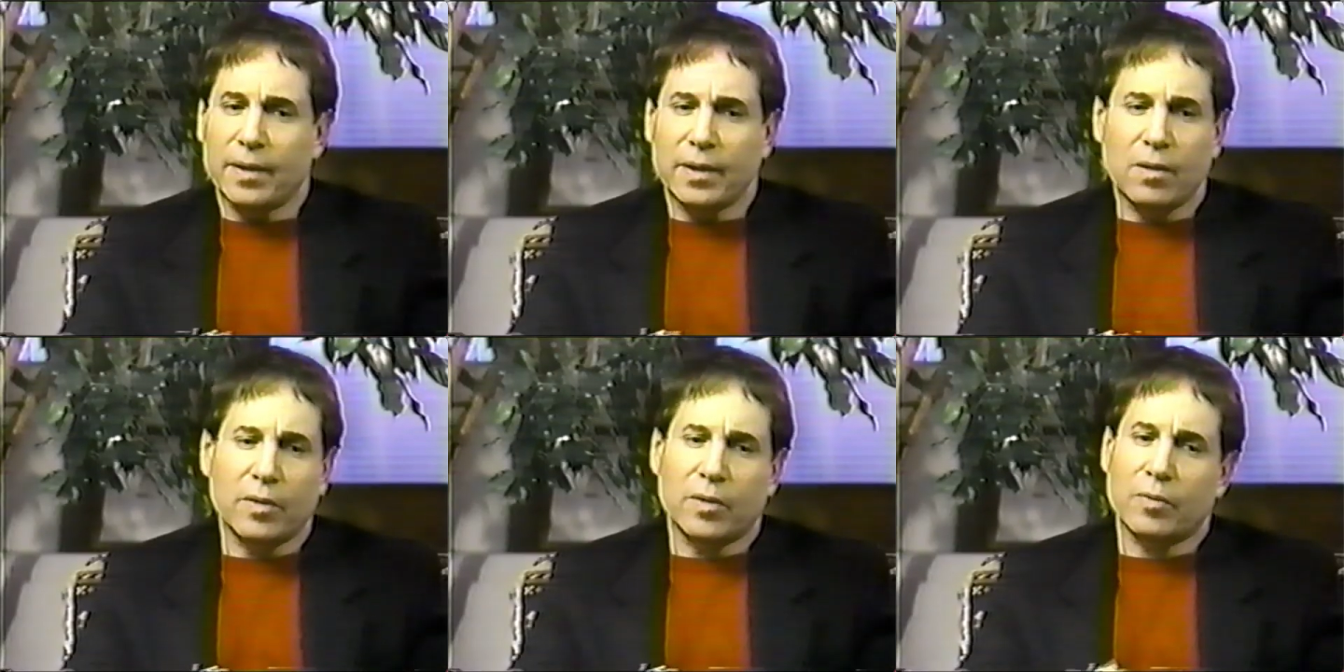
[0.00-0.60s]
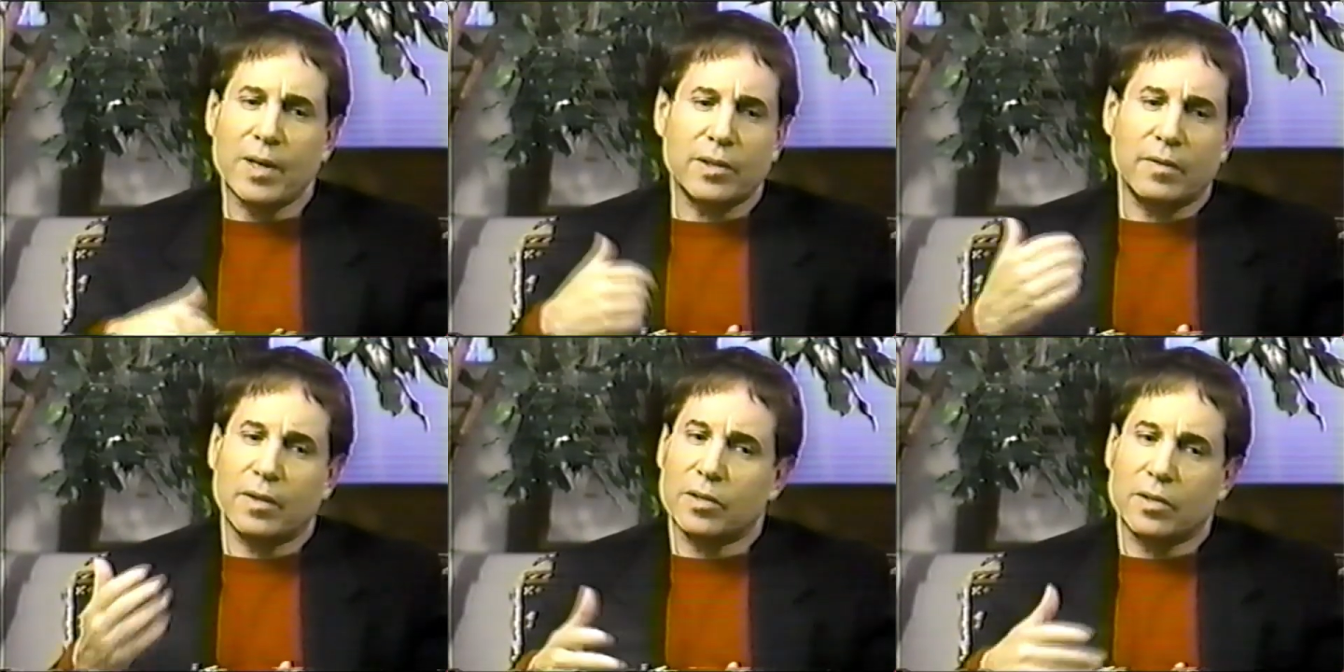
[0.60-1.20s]
the, uh, the rest of
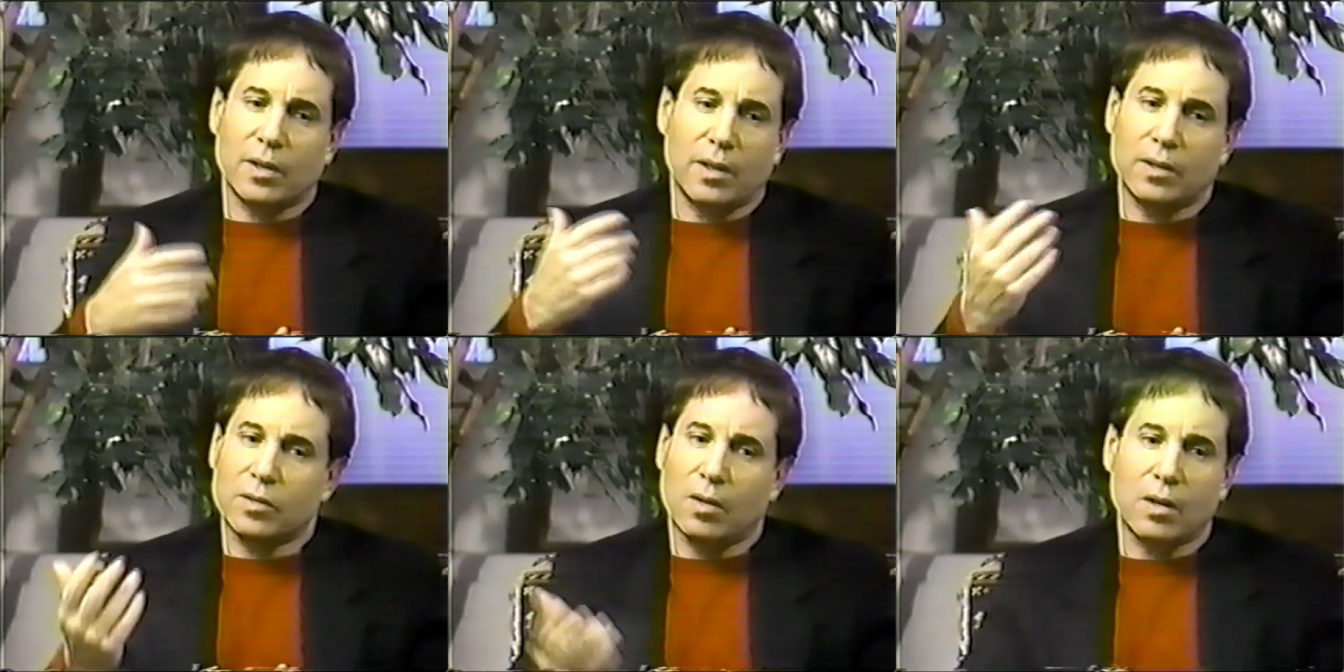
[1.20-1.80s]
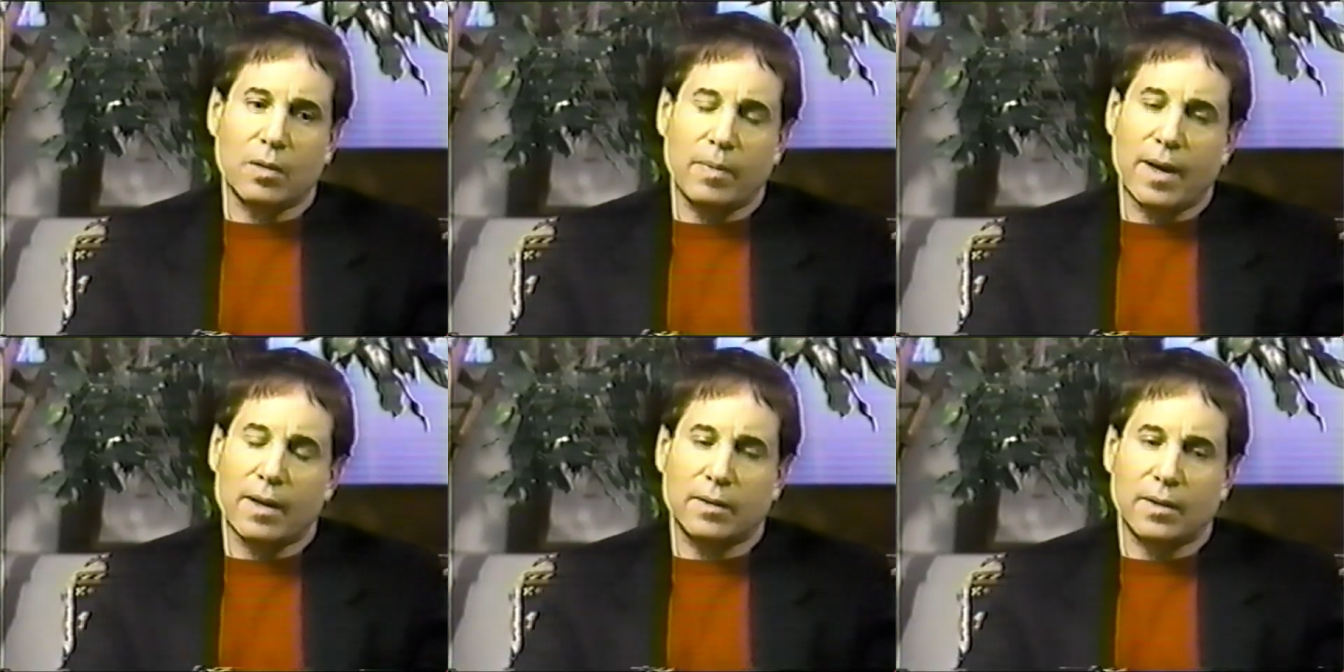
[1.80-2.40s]
this uh, talk
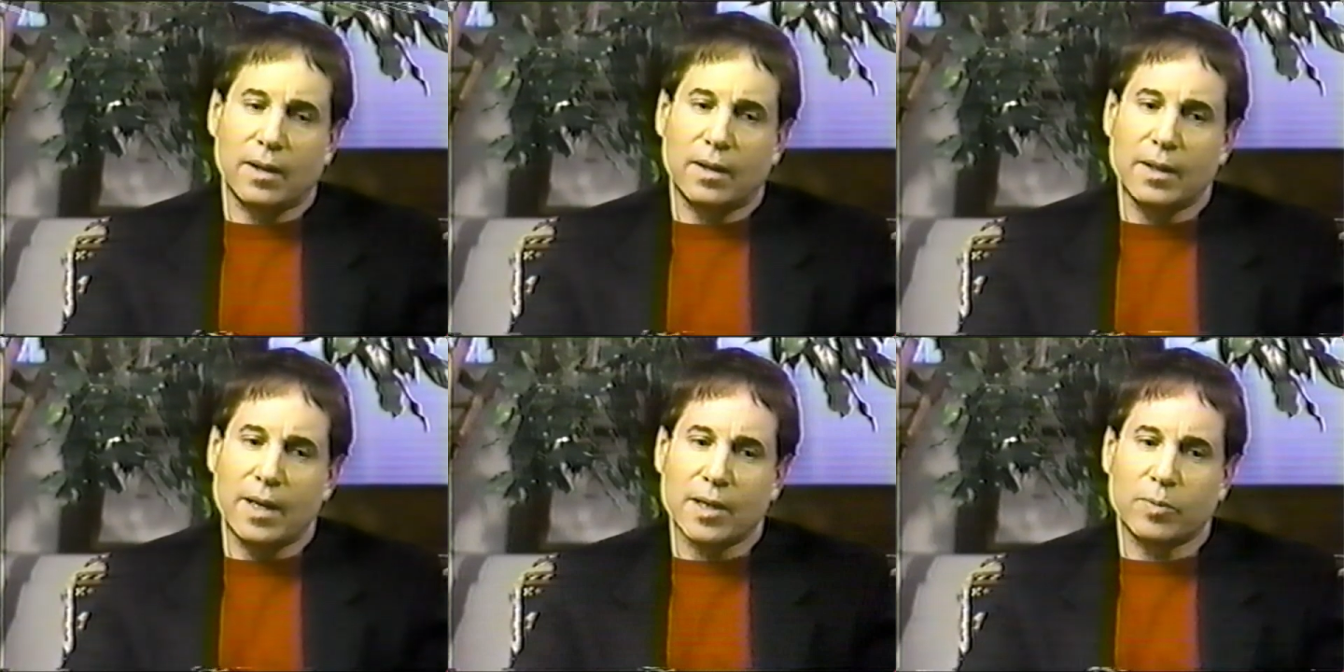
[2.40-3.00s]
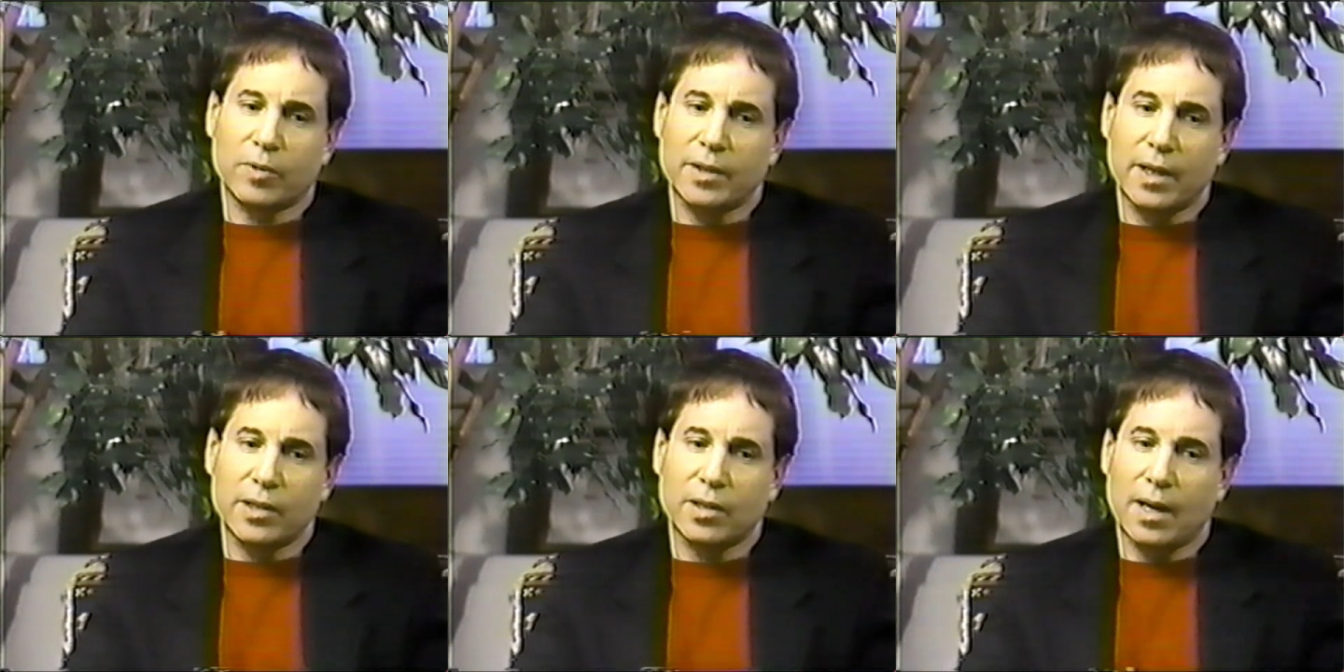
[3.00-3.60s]
about uh, the
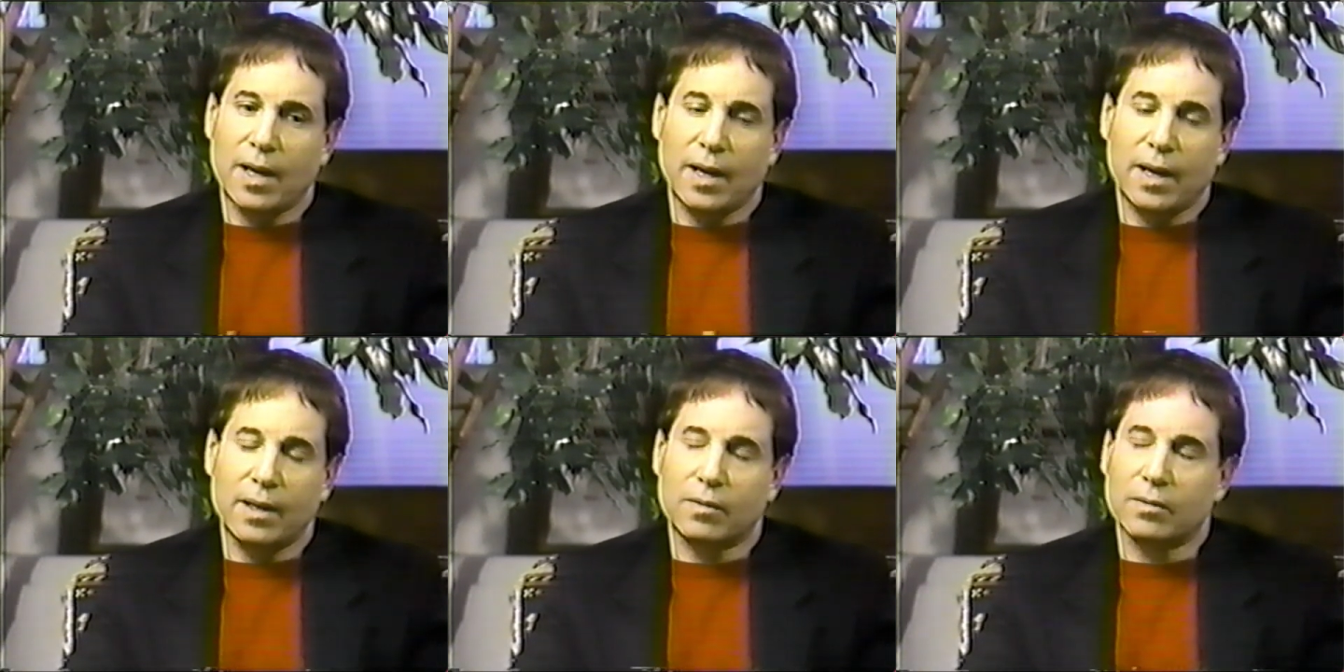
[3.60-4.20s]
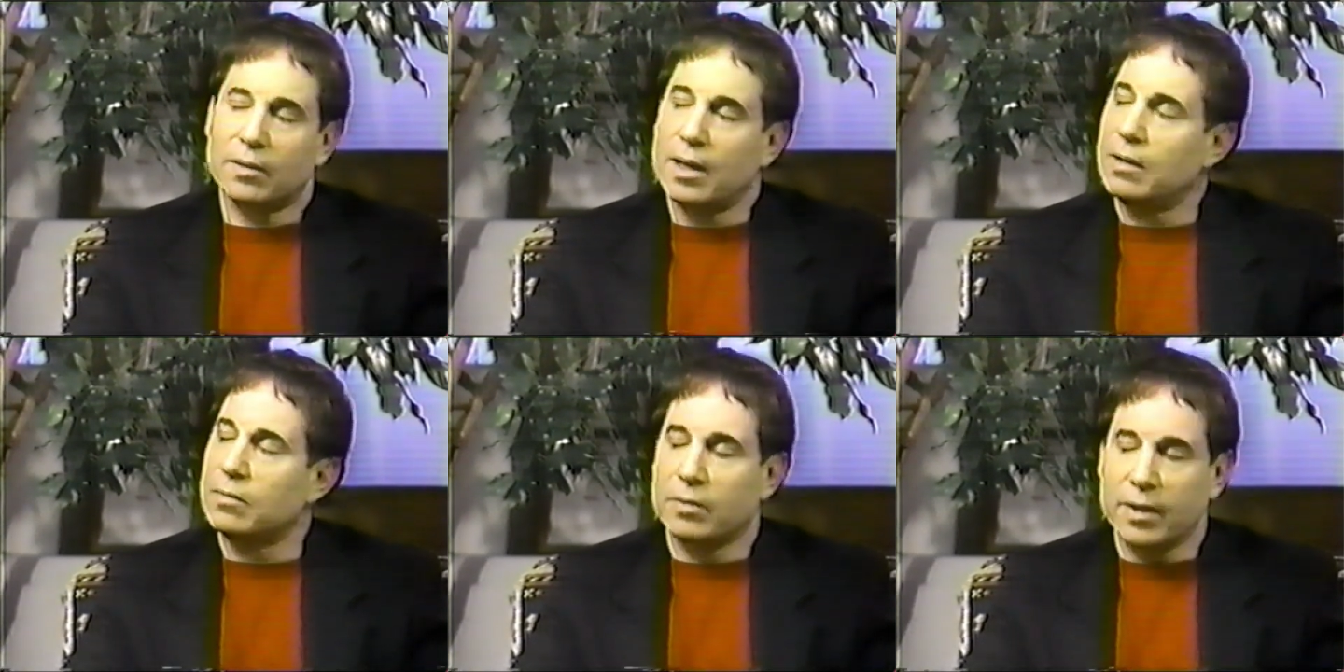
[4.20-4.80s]
exploitation, I, I, don't, I
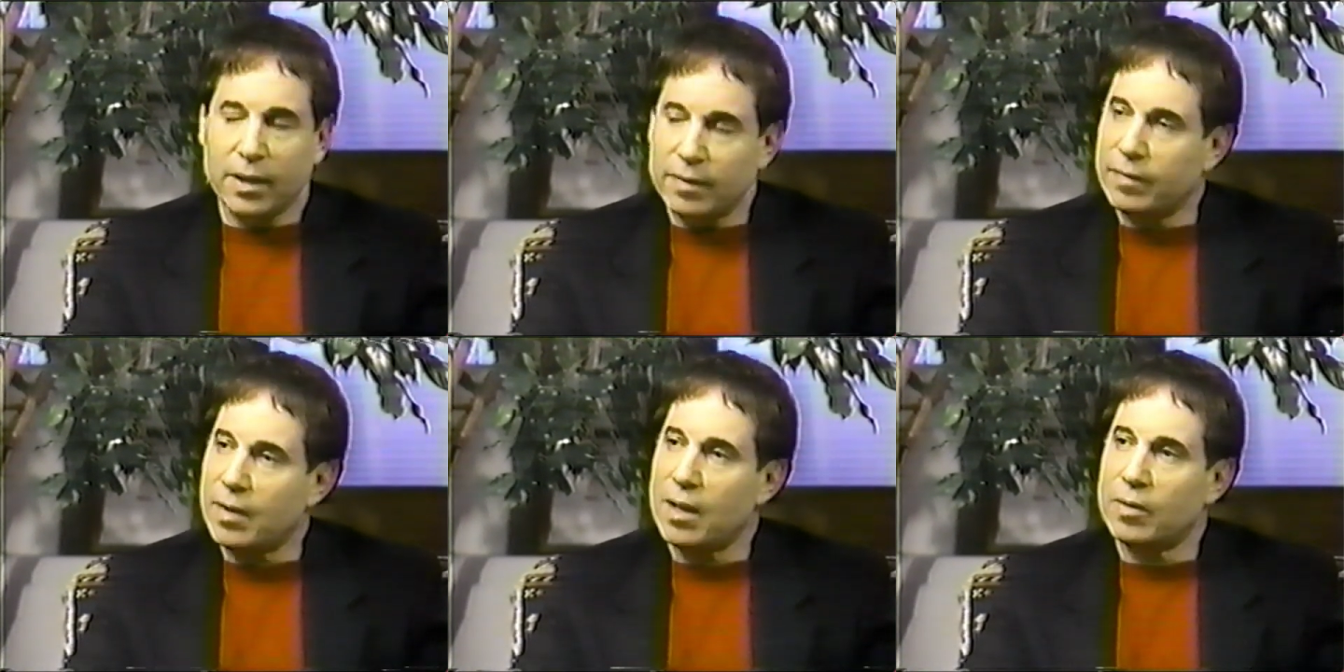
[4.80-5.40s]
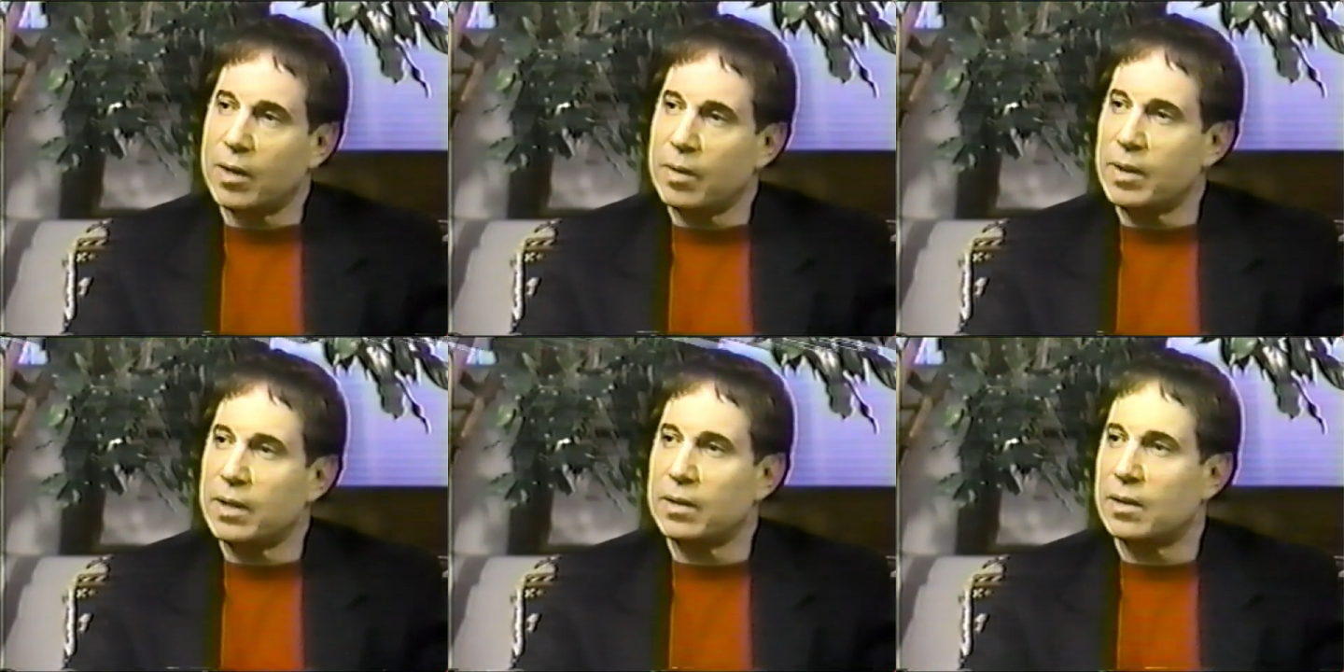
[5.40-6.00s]
don't really follow it. I
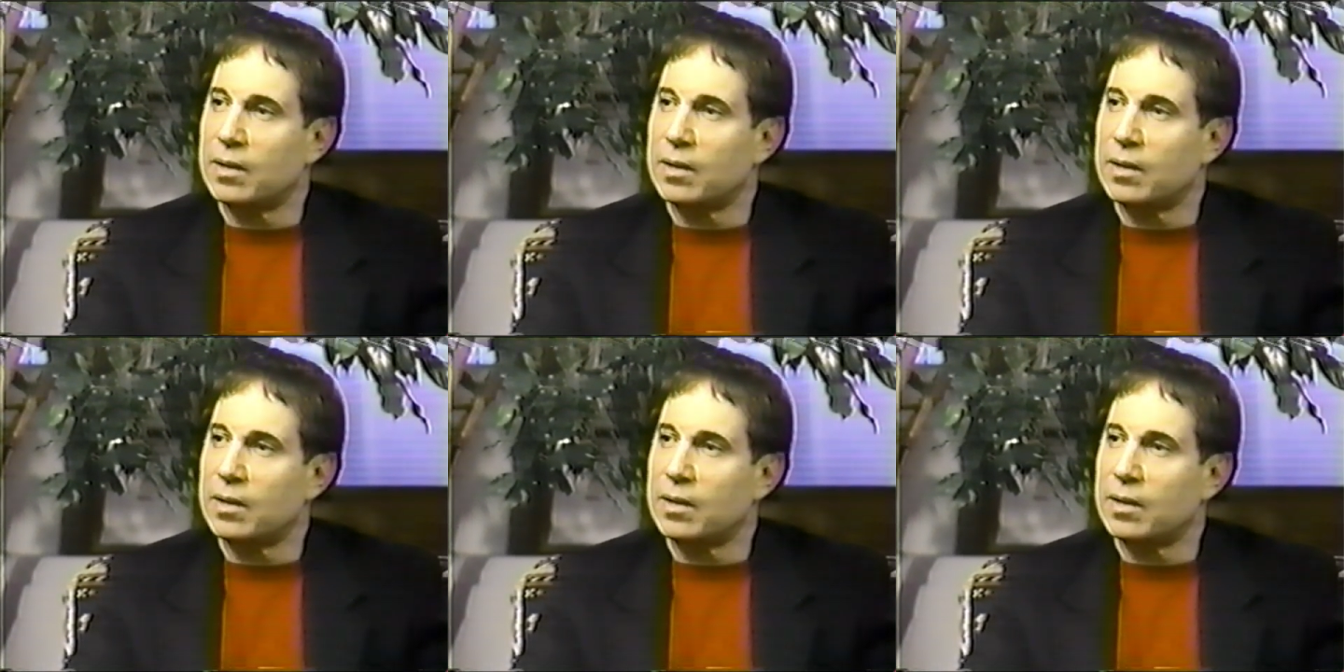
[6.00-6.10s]
mean,